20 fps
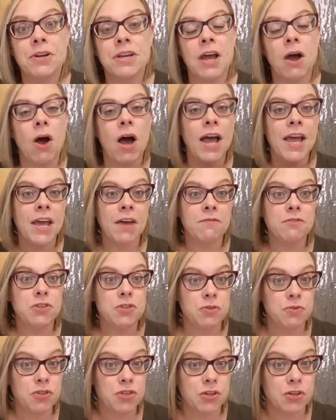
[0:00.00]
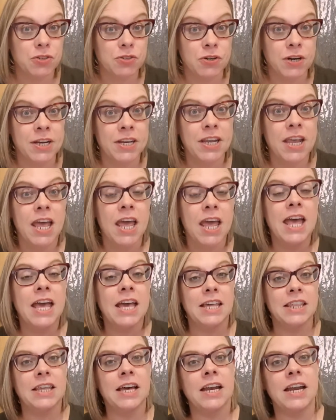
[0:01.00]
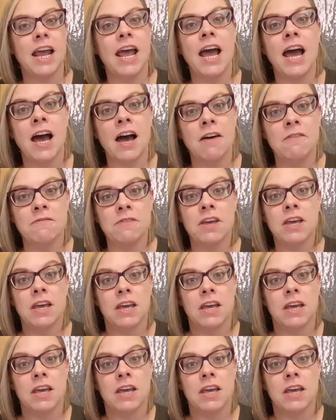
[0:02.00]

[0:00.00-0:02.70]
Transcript: Now, I have 2 children that have